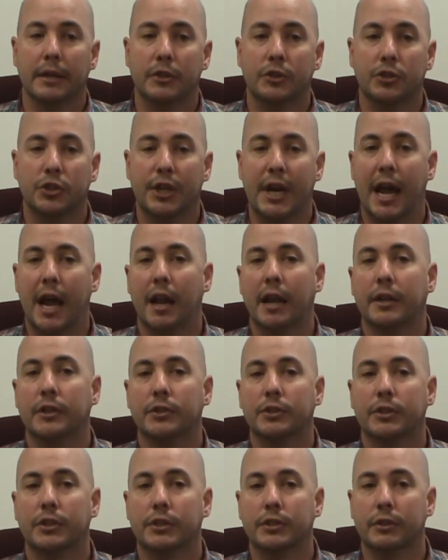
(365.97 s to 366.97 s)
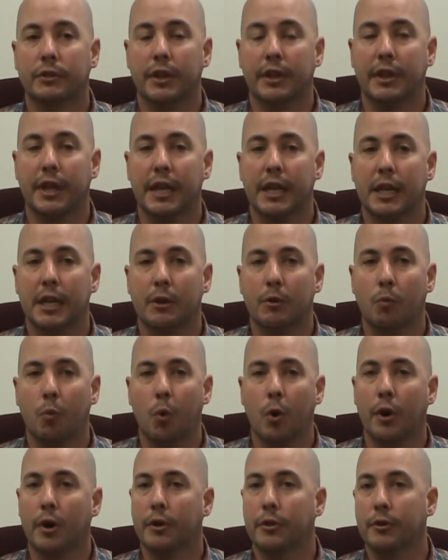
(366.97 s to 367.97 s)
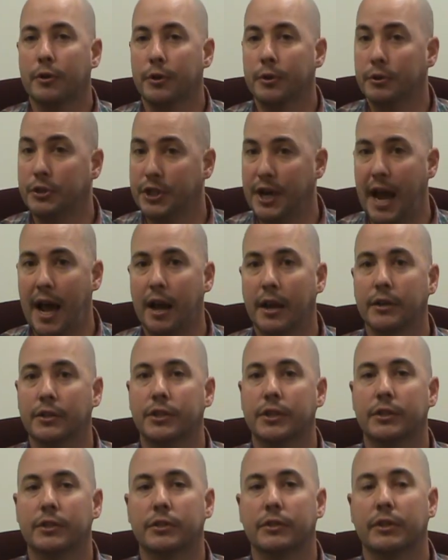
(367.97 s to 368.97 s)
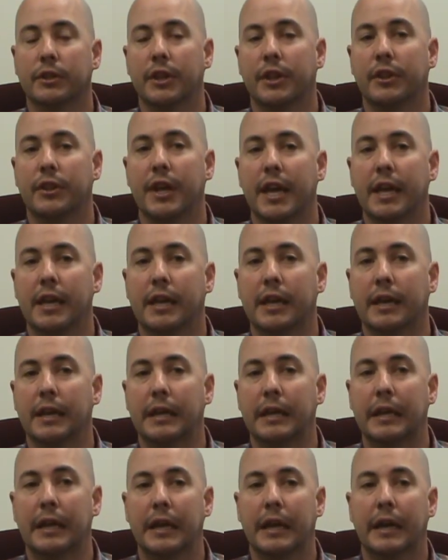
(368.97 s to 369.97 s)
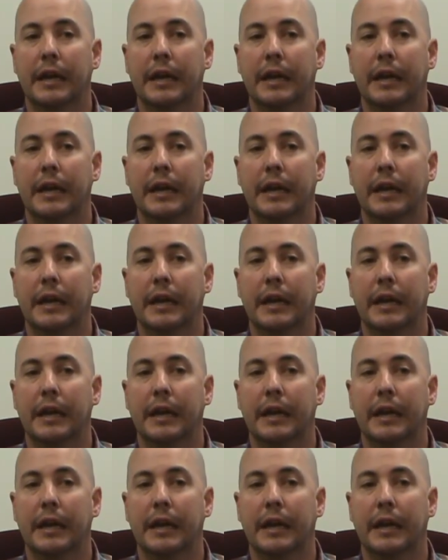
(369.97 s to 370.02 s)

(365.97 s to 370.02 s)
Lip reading: challenged, so that they can work through challenges, so that they can